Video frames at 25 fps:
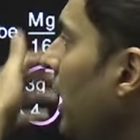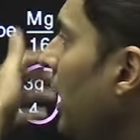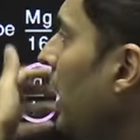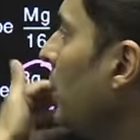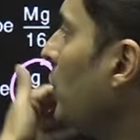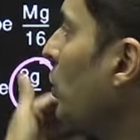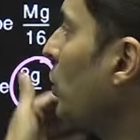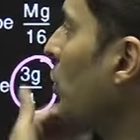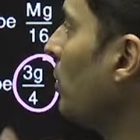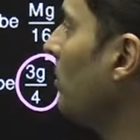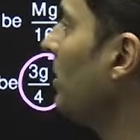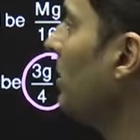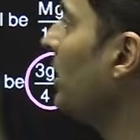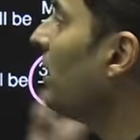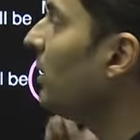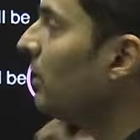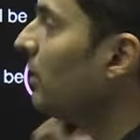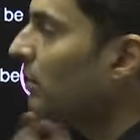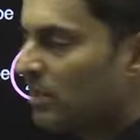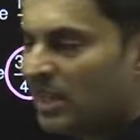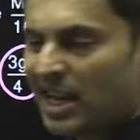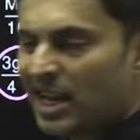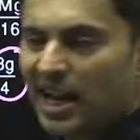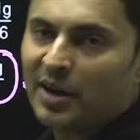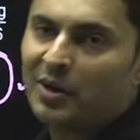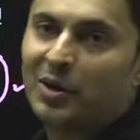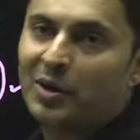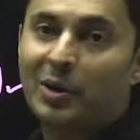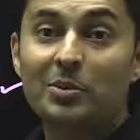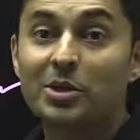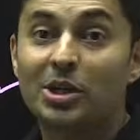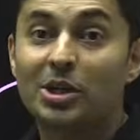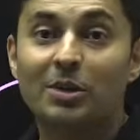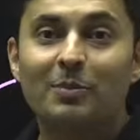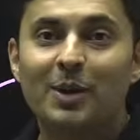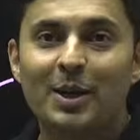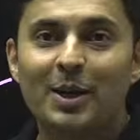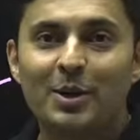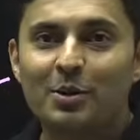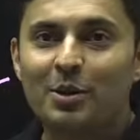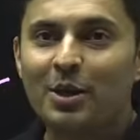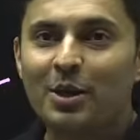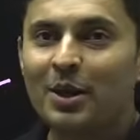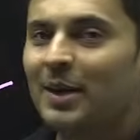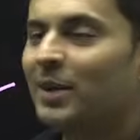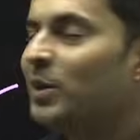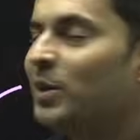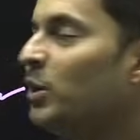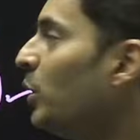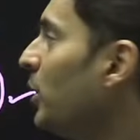could be the second option. But
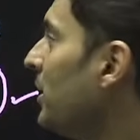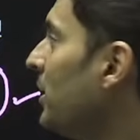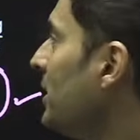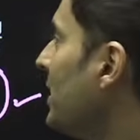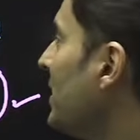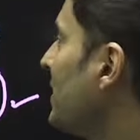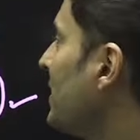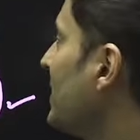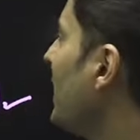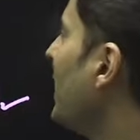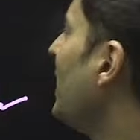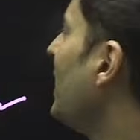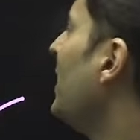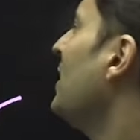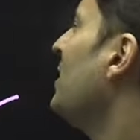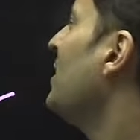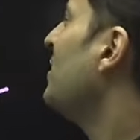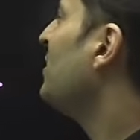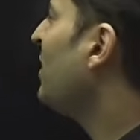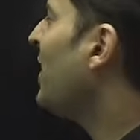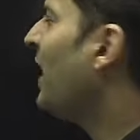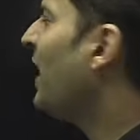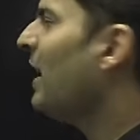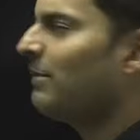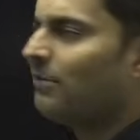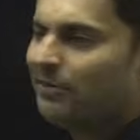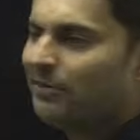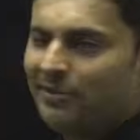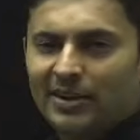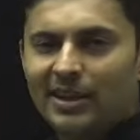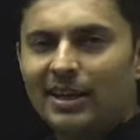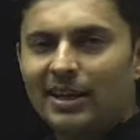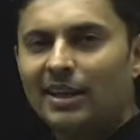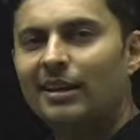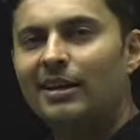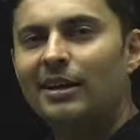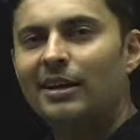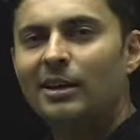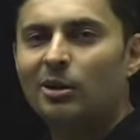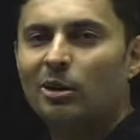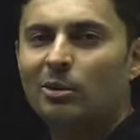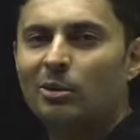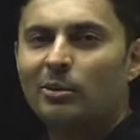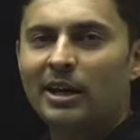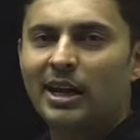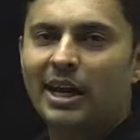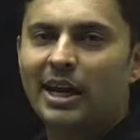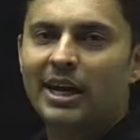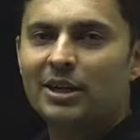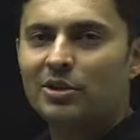don't just say, sir, I feel it will be
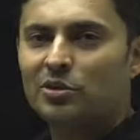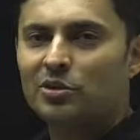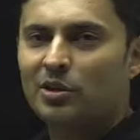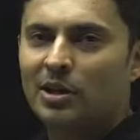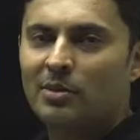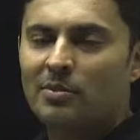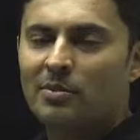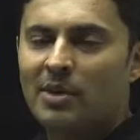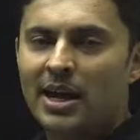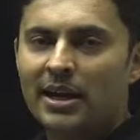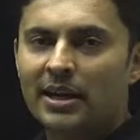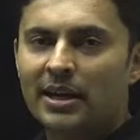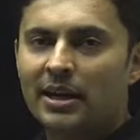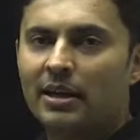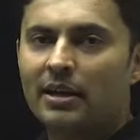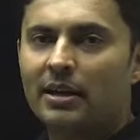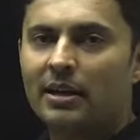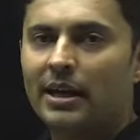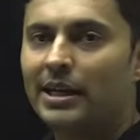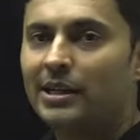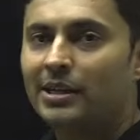right, so I'll mark it right.